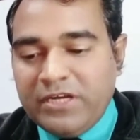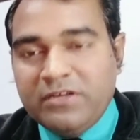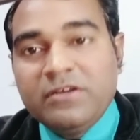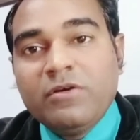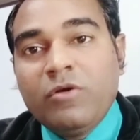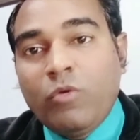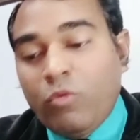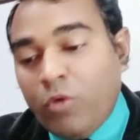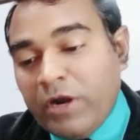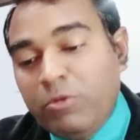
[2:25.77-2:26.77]
that
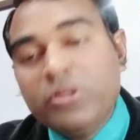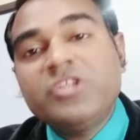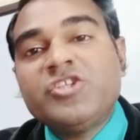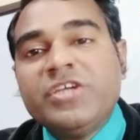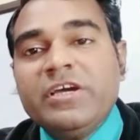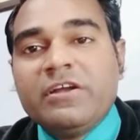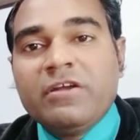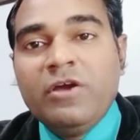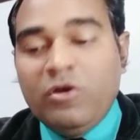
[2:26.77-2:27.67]
what about the chair?